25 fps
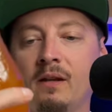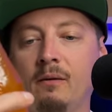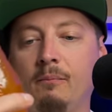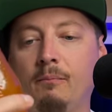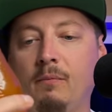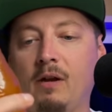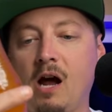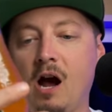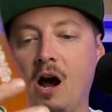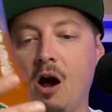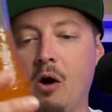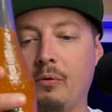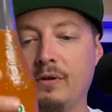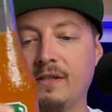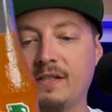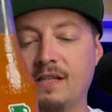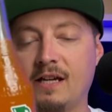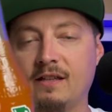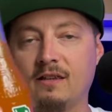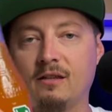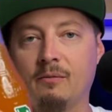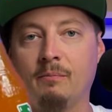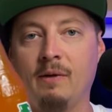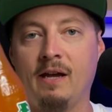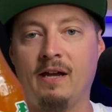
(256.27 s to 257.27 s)
But I always
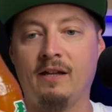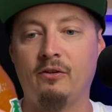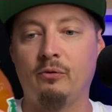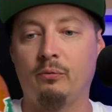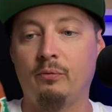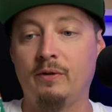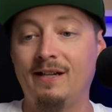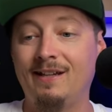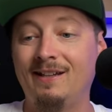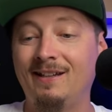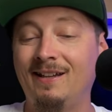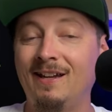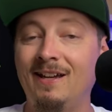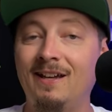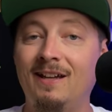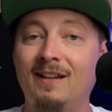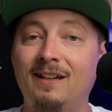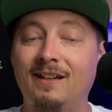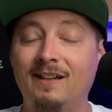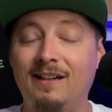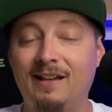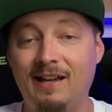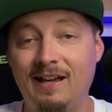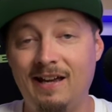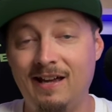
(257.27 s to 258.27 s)
like the Mandarin.
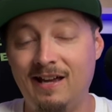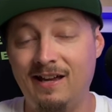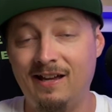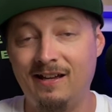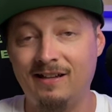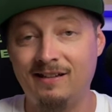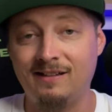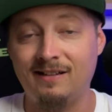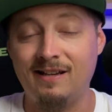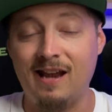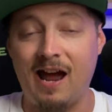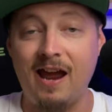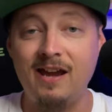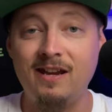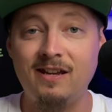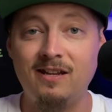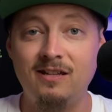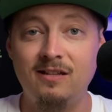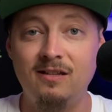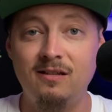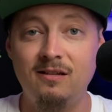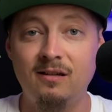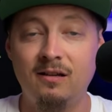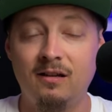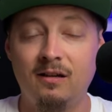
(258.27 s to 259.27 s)
And
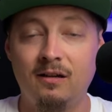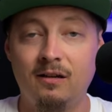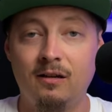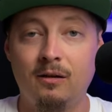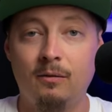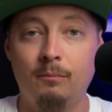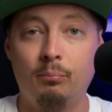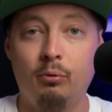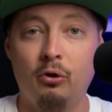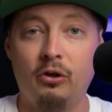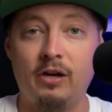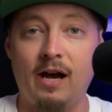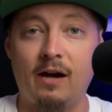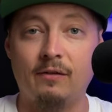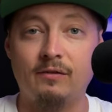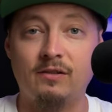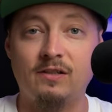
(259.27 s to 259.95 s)
Nike put out